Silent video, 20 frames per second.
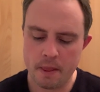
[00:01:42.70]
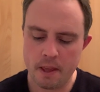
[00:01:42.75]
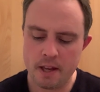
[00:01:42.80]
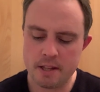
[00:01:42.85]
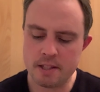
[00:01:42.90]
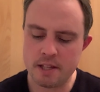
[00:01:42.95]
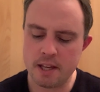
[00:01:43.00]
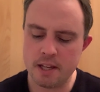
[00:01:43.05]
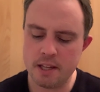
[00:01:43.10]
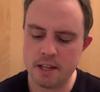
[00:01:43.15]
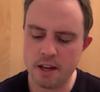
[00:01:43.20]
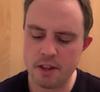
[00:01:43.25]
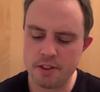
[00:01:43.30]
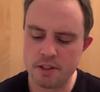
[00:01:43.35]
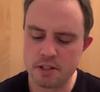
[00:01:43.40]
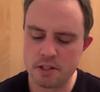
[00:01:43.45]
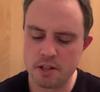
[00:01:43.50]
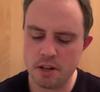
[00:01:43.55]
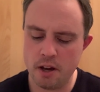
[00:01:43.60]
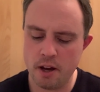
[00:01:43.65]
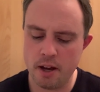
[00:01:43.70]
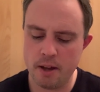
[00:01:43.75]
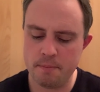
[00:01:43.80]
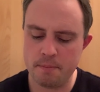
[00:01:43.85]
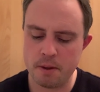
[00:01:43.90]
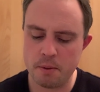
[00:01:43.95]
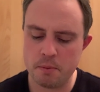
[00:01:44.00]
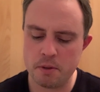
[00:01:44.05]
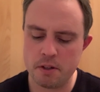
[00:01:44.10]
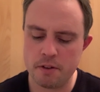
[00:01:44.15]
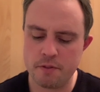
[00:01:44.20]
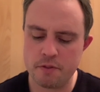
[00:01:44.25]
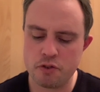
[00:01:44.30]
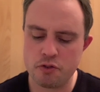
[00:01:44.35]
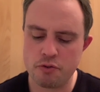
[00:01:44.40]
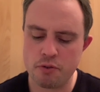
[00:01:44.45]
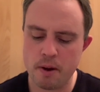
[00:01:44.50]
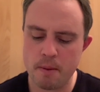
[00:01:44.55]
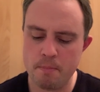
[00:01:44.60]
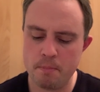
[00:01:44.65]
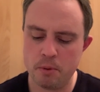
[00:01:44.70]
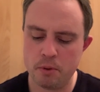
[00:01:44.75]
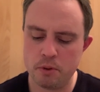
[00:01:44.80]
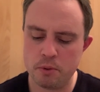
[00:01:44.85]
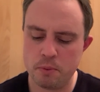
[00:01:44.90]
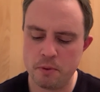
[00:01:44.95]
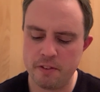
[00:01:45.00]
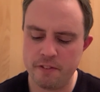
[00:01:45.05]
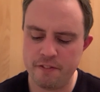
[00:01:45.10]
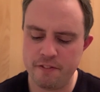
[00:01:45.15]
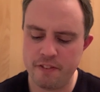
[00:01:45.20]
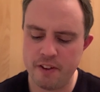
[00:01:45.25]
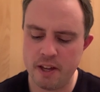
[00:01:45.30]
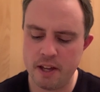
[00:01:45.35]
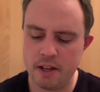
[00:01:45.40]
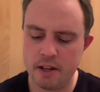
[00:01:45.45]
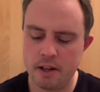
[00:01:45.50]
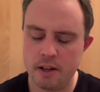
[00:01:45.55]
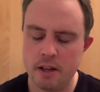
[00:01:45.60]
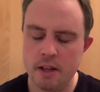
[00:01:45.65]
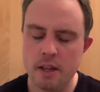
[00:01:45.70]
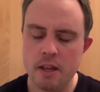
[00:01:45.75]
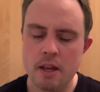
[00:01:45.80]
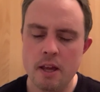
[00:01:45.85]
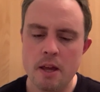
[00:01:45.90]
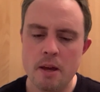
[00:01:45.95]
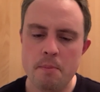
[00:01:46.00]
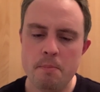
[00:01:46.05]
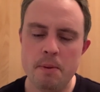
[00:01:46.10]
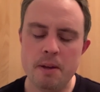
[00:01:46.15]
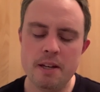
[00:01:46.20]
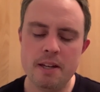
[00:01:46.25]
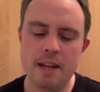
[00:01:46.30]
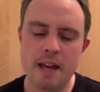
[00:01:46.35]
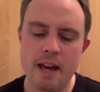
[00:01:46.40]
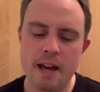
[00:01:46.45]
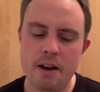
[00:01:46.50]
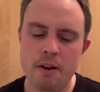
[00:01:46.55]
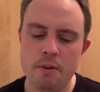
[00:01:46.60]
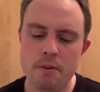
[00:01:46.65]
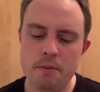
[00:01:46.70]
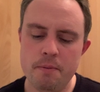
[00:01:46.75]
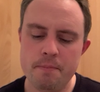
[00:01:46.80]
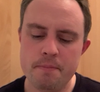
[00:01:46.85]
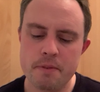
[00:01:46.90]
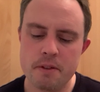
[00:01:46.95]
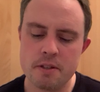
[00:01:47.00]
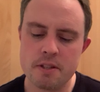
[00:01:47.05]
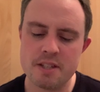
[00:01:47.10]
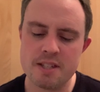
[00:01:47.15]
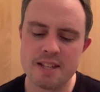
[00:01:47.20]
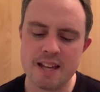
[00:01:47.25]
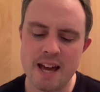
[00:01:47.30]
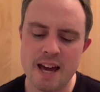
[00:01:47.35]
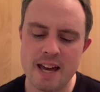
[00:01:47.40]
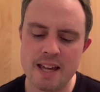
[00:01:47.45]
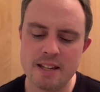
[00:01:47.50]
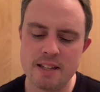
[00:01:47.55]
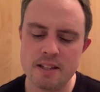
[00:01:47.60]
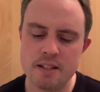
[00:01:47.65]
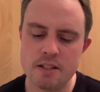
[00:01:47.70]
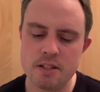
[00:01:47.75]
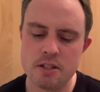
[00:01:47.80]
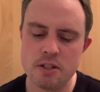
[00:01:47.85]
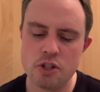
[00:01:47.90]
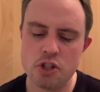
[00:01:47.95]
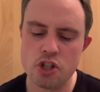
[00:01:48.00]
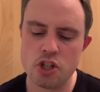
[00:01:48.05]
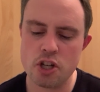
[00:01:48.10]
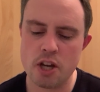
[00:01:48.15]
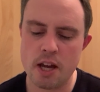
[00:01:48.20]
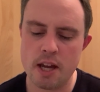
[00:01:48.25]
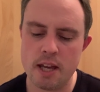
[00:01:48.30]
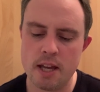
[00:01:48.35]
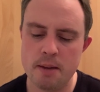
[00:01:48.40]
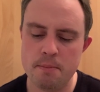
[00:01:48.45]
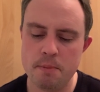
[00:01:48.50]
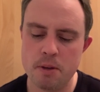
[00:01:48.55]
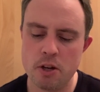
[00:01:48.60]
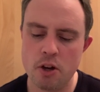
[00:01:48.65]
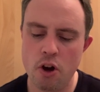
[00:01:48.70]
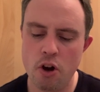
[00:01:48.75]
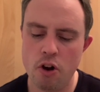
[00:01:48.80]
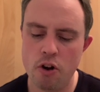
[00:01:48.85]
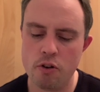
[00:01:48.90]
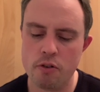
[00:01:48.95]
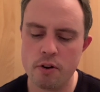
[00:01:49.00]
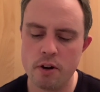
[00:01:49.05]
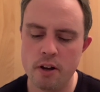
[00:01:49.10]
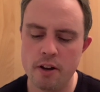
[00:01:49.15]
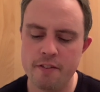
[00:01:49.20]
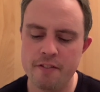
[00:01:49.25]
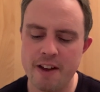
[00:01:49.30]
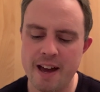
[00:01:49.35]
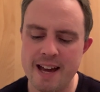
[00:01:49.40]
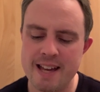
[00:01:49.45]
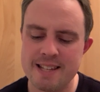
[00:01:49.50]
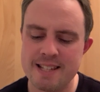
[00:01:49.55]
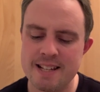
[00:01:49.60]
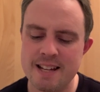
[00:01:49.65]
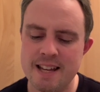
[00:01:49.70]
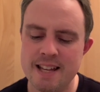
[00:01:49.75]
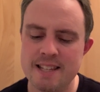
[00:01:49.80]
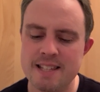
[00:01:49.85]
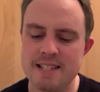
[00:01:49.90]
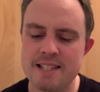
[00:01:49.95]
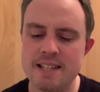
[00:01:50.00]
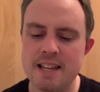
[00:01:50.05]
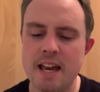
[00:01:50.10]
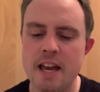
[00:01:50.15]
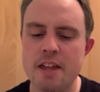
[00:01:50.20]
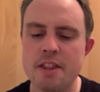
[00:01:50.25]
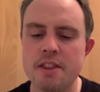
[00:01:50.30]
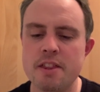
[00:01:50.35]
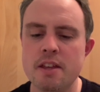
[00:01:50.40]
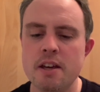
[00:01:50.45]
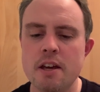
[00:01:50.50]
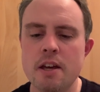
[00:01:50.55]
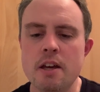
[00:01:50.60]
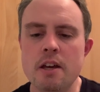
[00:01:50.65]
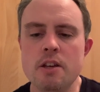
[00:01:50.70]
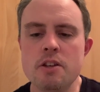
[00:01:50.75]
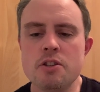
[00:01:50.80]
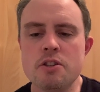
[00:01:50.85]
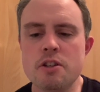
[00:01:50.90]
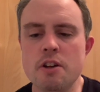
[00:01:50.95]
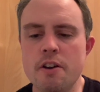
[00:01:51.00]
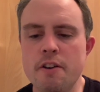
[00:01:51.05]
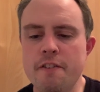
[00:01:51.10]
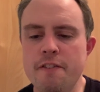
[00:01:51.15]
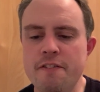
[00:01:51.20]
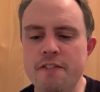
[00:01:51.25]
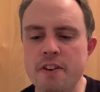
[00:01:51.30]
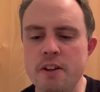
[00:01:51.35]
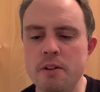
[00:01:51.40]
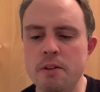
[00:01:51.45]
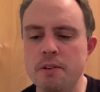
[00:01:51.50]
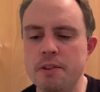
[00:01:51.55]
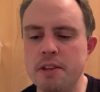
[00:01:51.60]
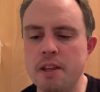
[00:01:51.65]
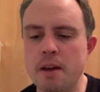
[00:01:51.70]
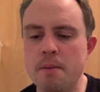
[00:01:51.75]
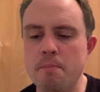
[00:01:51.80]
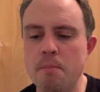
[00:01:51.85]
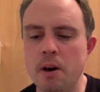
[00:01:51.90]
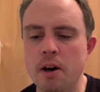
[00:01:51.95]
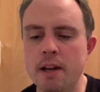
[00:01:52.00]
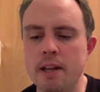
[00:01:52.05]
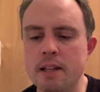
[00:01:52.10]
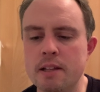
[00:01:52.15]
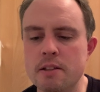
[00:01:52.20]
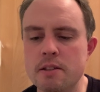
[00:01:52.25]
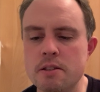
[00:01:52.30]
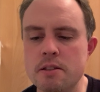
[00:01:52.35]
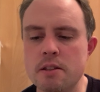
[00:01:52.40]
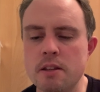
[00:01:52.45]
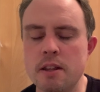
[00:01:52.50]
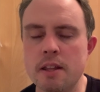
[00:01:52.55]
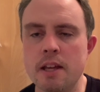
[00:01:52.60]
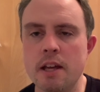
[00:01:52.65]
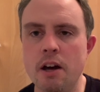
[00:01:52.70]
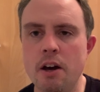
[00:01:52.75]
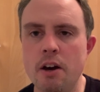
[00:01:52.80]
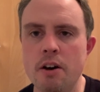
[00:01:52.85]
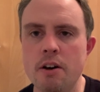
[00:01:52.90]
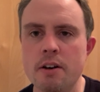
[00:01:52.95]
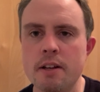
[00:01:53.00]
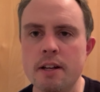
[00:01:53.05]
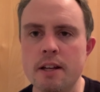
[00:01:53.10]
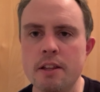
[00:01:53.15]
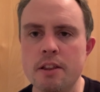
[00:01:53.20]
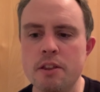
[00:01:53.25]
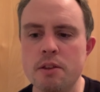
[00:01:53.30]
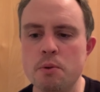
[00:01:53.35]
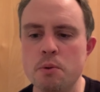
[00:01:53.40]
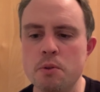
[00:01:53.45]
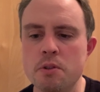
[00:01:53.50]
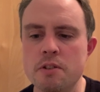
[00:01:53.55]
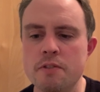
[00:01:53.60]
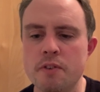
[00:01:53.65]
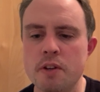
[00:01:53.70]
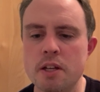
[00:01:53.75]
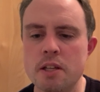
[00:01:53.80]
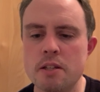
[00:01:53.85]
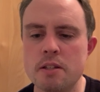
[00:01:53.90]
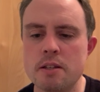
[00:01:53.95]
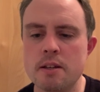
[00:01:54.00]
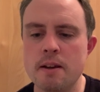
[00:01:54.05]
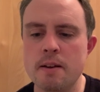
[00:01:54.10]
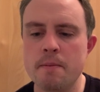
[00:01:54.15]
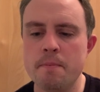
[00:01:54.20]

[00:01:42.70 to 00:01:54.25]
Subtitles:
At any other time they would have trembled with fear, but now the sadness and shame and horror of Aslan's death so filled their minds that they hardly thought of it.